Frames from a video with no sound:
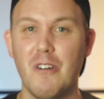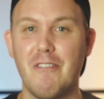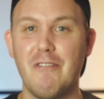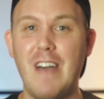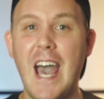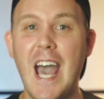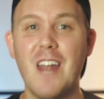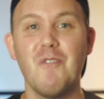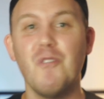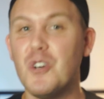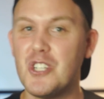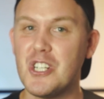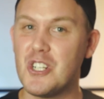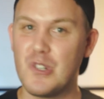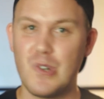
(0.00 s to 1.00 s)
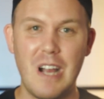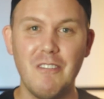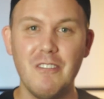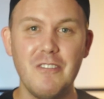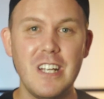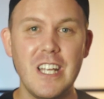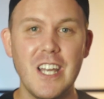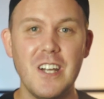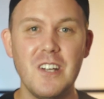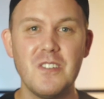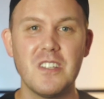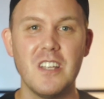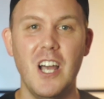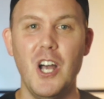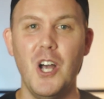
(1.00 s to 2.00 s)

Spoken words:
a fan of watching travel videos